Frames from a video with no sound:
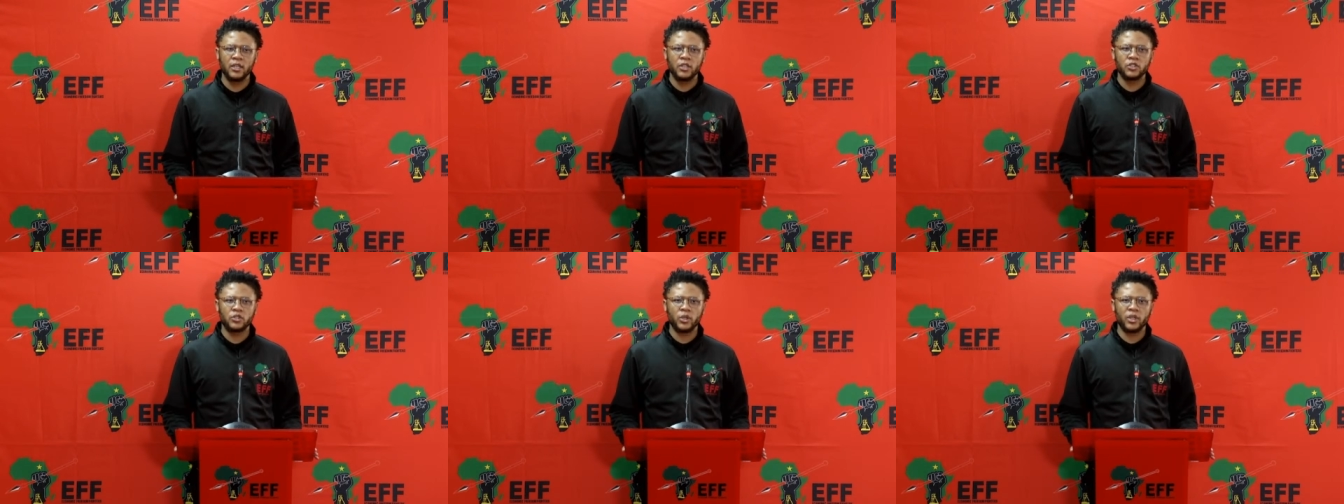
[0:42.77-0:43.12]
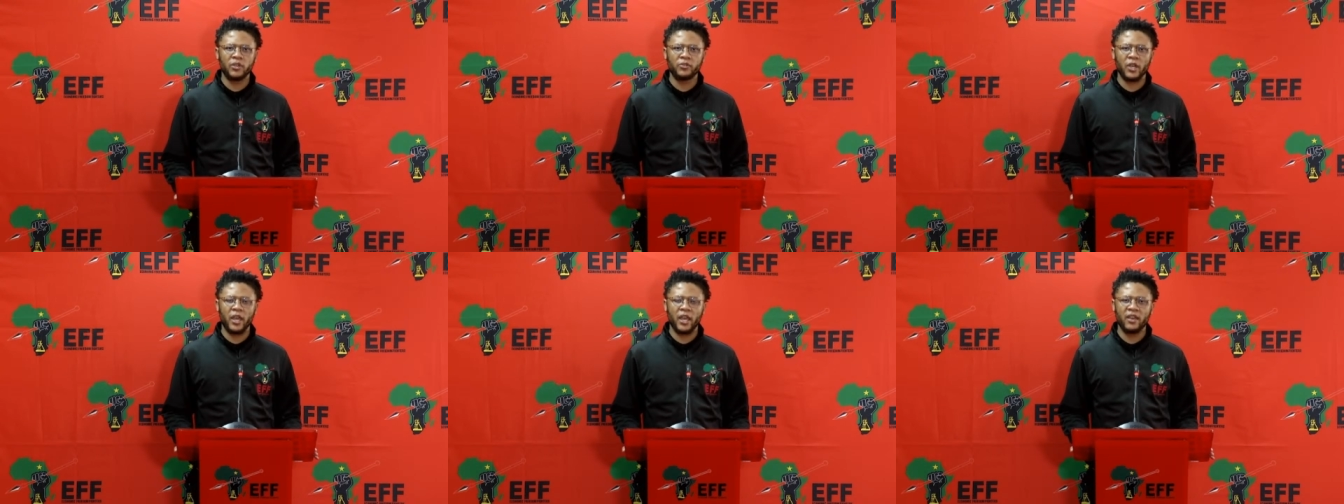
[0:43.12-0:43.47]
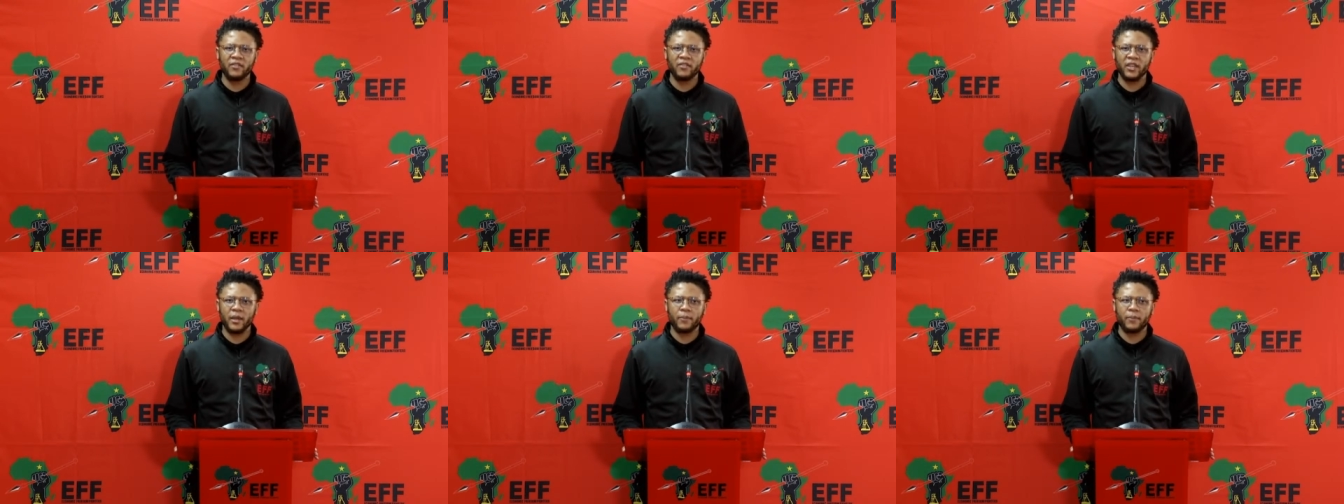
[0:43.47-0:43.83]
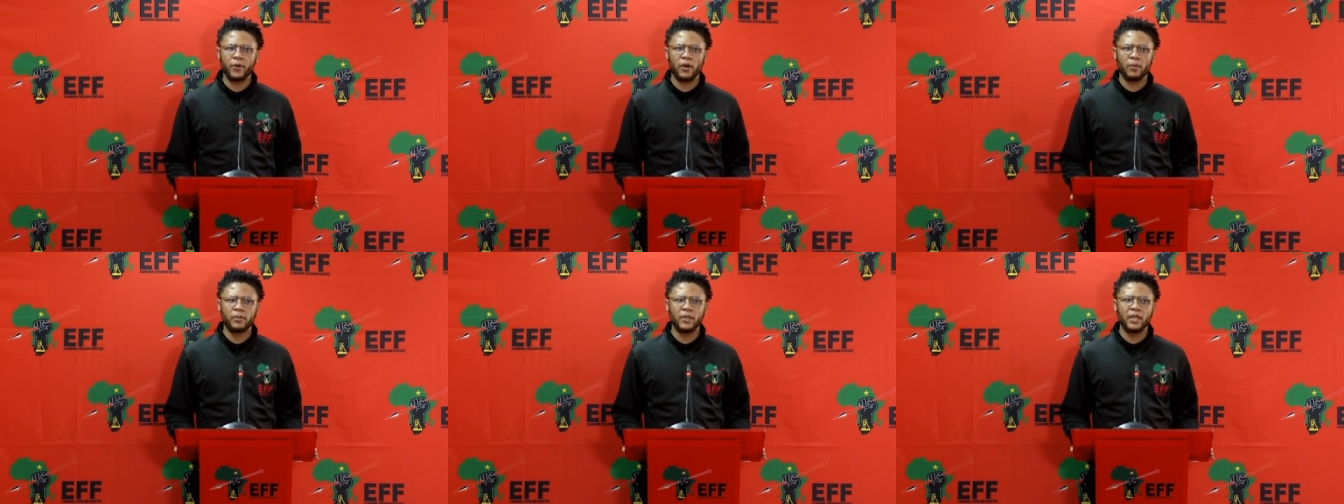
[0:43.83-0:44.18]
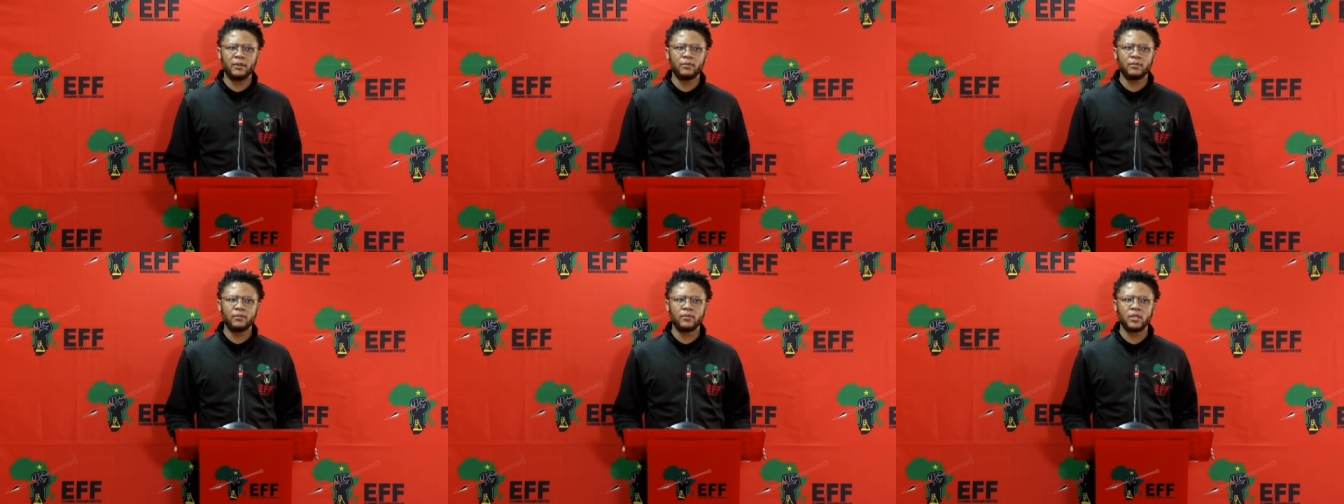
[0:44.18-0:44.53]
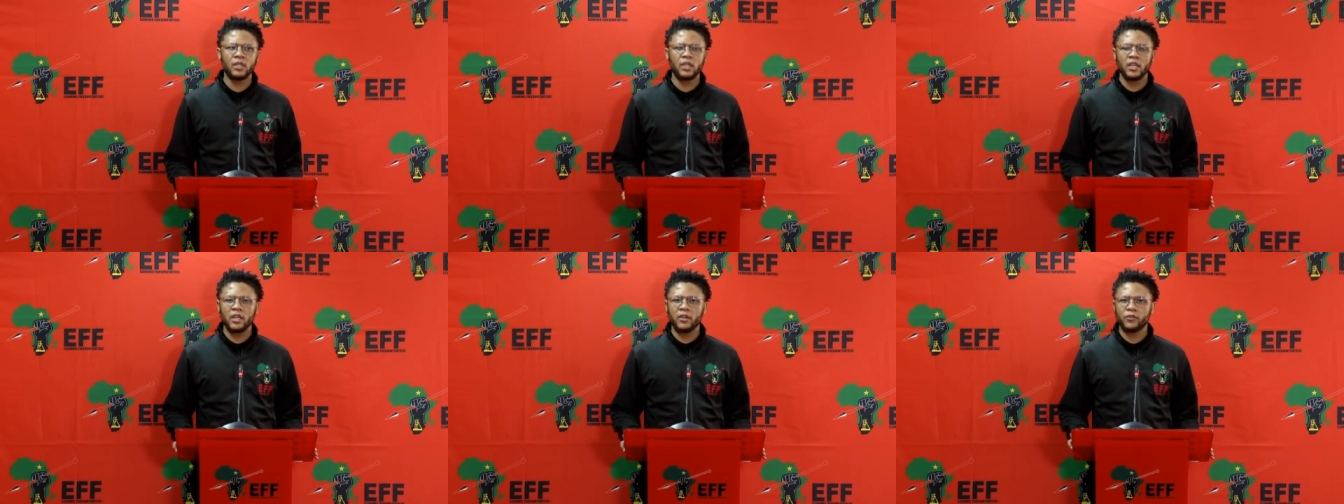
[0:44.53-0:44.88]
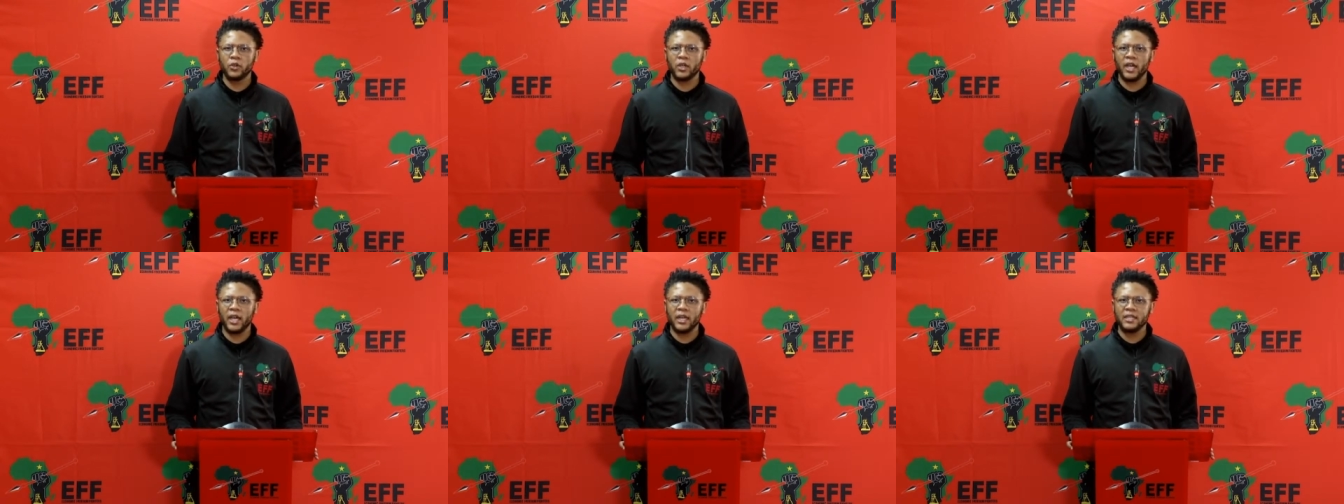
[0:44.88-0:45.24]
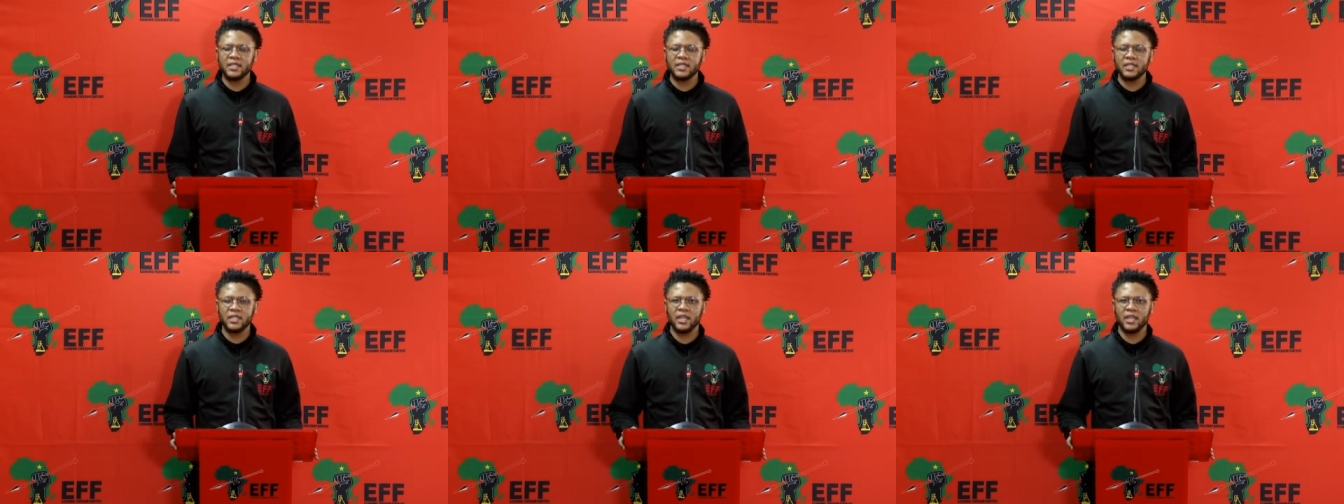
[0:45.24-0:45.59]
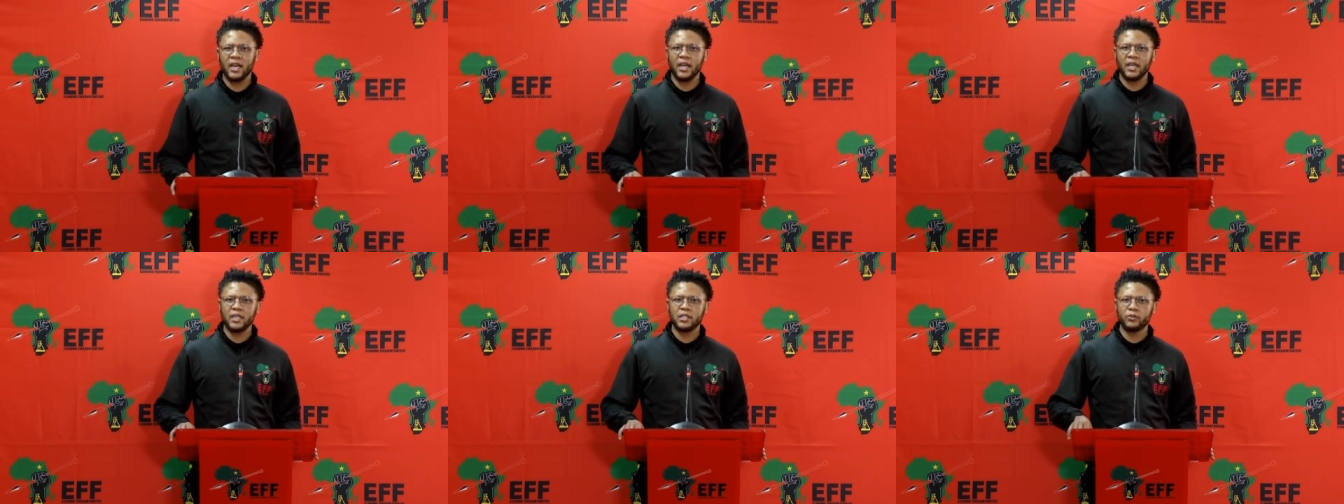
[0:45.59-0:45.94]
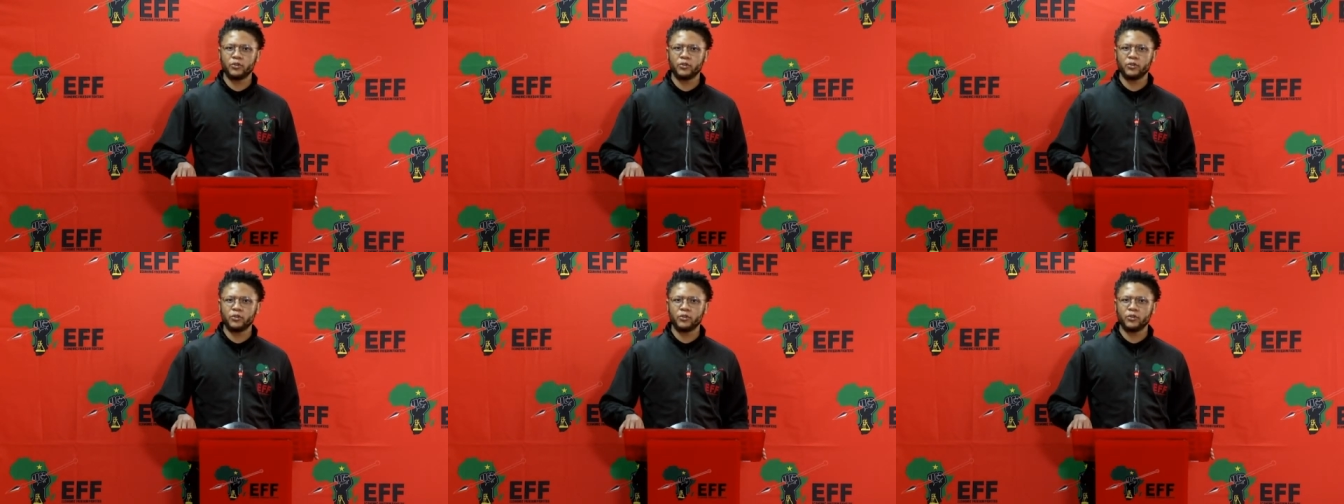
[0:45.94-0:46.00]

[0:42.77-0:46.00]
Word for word: So if you're having a problem, if you can't see us,